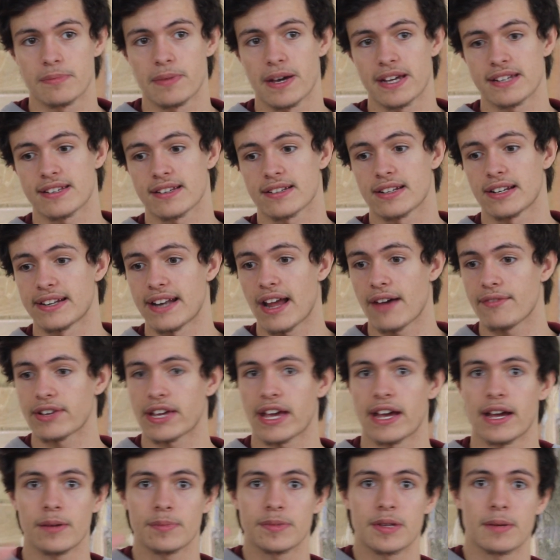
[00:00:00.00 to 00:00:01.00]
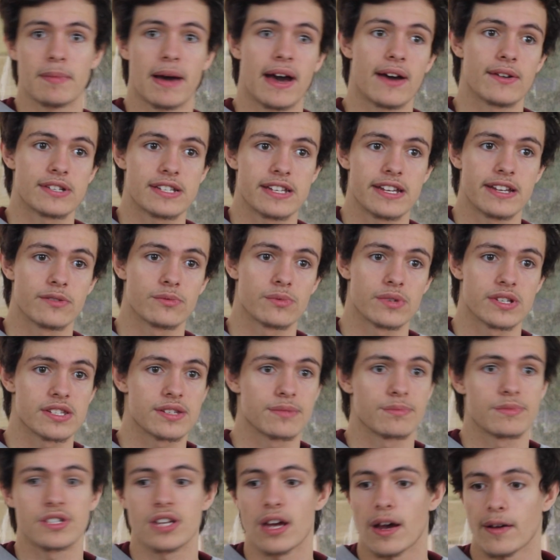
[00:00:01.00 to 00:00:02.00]
basically navigate up the mountain with
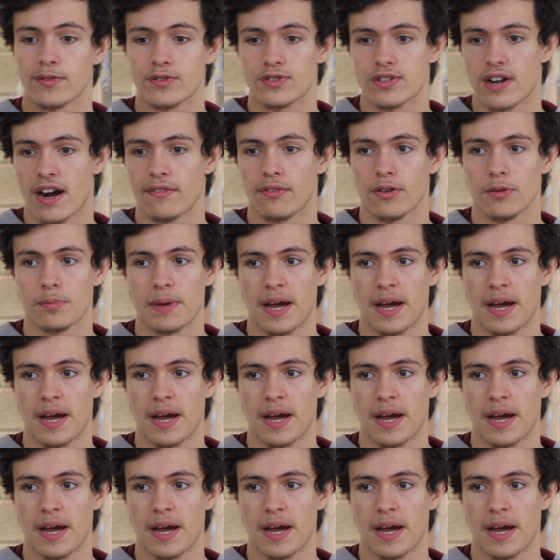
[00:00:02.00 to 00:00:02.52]
some tough travel,